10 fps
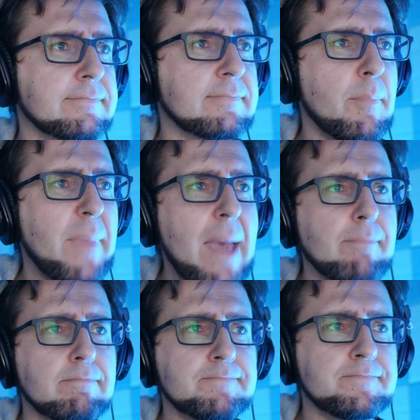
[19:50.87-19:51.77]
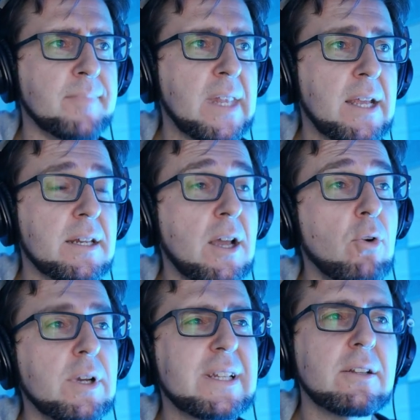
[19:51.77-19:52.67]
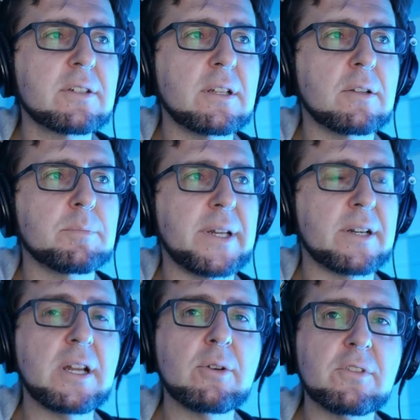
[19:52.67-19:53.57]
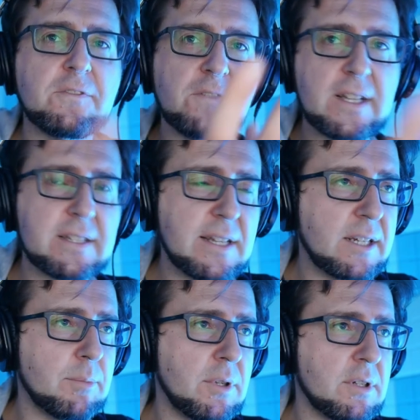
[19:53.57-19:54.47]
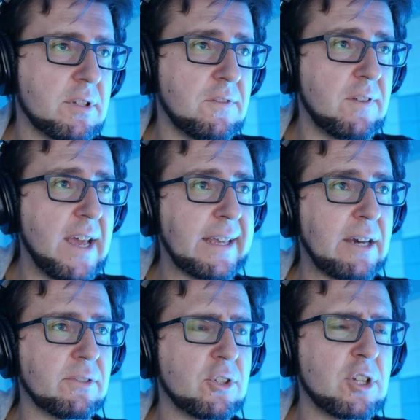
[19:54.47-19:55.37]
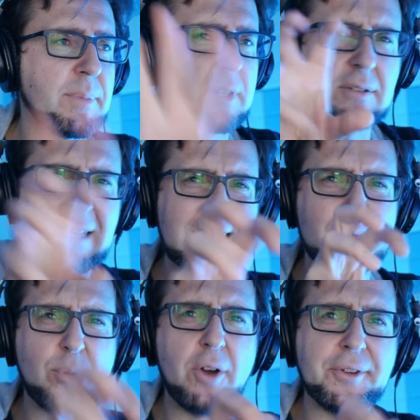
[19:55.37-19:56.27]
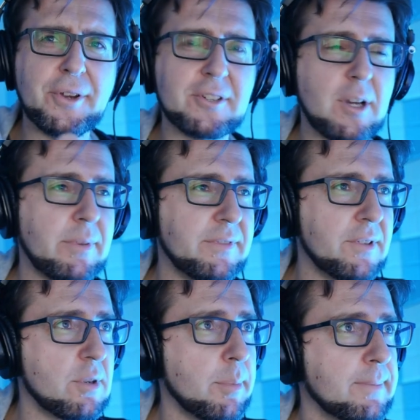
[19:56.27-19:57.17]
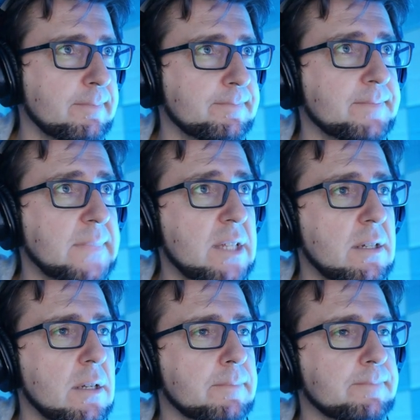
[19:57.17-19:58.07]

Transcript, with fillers: Bam. Now it looks a lot better. Now it feels like the bullet is flying out of the ship and not like spawning on top of the ship. That's good.